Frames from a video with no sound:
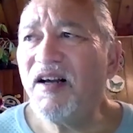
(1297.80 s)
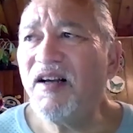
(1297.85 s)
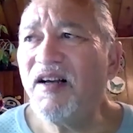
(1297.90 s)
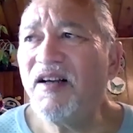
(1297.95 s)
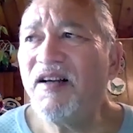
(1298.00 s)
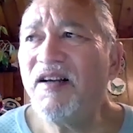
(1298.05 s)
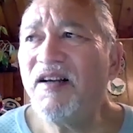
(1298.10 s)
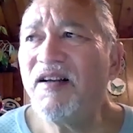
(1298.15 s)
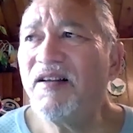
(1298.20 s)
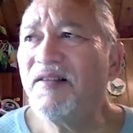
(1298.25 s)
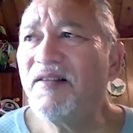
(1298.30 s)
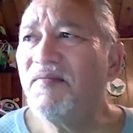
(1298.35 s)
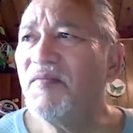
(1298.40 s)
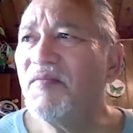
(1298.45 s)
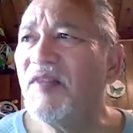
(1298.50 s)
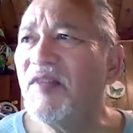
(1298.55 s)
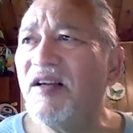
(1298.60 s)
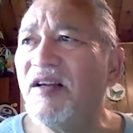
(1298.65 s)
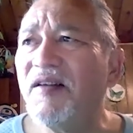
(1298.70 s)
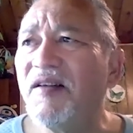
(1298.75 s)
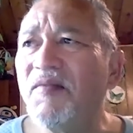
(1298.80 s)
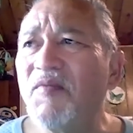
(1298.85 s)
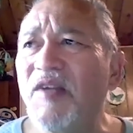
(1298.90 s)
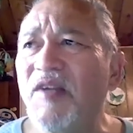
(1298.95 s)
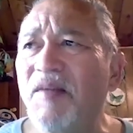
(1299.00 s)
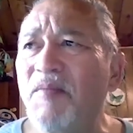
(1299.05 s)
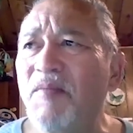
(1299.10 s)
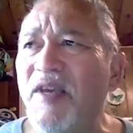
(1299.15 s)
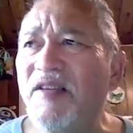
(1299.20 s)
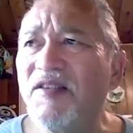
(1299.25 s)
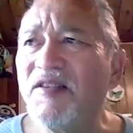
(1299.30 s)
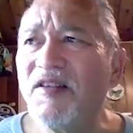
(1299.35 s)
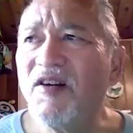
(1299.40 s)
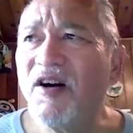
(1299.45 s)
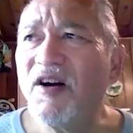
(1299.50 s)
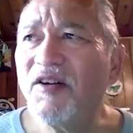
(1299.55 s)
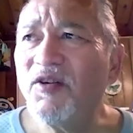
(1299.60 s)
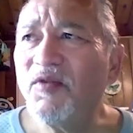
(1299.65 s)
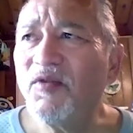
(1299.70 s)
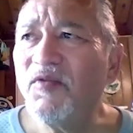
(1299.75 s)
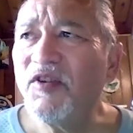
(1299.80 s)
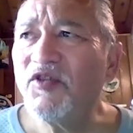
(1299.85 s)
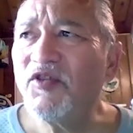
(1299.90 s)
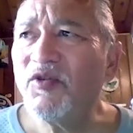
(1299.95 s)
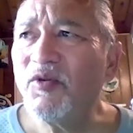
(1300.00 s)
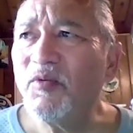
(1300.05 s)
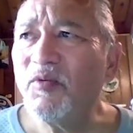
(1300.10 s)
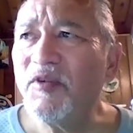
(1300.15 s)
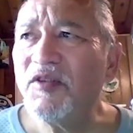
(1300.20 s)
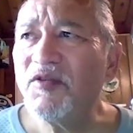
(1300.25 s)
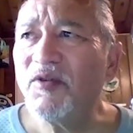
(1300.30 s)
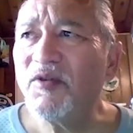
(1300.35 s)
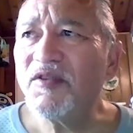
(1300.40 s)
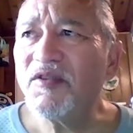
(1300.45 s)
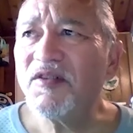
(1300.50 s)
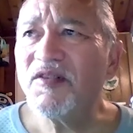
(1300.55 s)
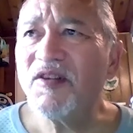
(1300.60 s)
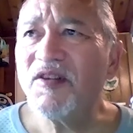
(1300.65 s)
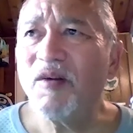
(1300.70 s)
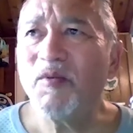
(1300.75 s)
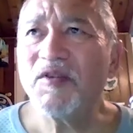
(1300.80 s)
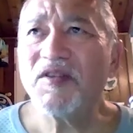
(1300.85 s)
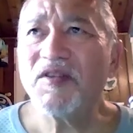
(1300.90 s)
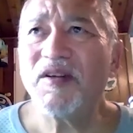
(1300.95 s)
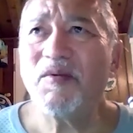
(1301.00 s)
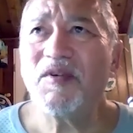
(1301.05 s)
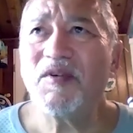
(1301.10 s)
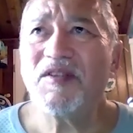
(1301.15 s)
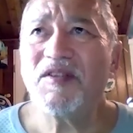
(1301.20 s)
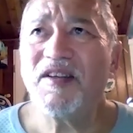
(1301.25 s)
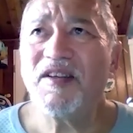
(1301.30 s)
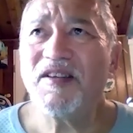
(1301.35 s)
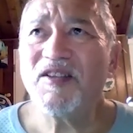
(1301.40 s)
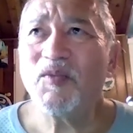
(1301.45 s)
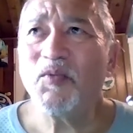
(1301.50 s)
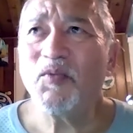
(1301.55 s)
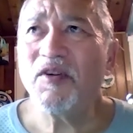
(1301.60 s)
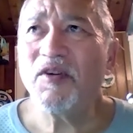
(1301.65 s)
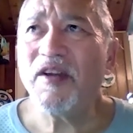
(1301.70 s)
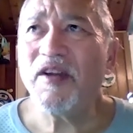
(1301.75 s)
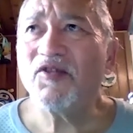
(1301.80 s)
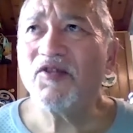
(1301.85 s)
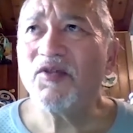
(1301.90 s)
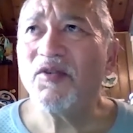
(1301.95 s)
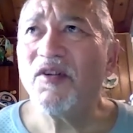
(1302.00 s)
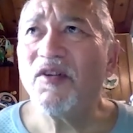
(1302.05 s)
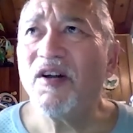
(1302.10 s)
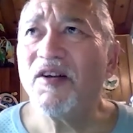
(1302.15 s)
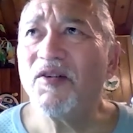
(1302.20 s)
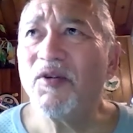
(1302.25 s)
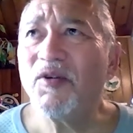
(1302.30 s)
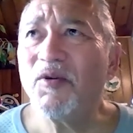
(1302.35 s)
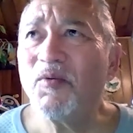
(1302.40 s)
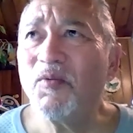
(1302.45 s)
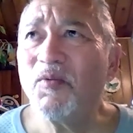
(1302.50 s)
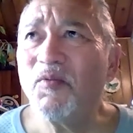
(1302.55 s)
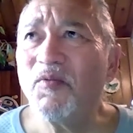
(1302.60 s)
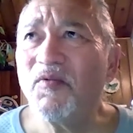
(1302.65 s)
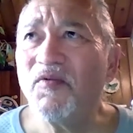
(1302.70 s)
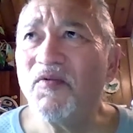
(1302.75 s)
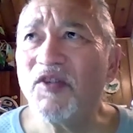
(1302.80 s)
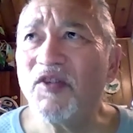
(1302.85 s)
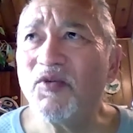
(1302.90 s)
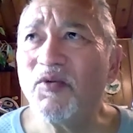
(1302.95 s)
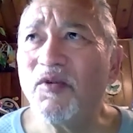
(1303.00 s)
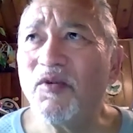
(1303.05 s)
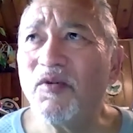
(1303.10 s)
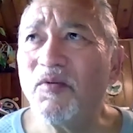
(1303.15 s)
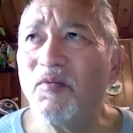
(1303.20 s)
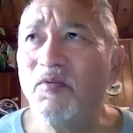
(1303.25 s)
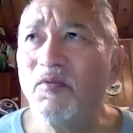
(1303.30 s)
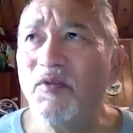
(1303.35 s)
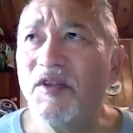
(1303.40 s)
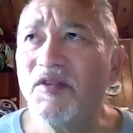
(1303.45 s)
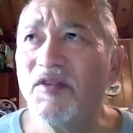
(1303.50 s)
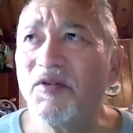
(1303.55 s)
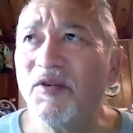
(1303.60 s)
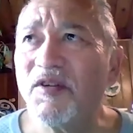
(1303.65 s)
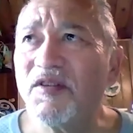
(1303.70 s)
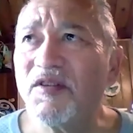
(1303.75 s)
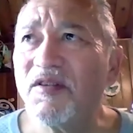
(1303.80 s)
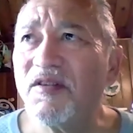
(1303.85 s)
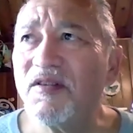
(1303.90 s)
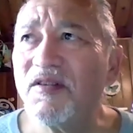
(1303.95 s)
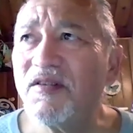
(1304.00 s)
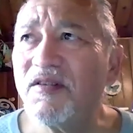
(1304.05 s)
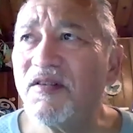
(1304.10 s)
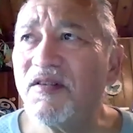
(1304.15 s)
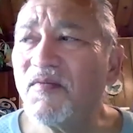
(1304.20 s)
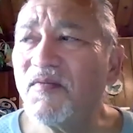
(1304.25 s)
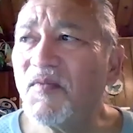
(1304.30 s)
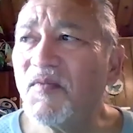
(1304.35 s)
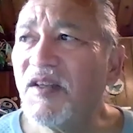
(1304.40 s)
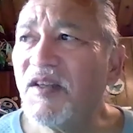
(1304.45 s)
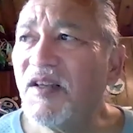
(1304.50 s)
uh, uh, amazing audiovisual resources, almost, I would say, experiential audiovisual resources.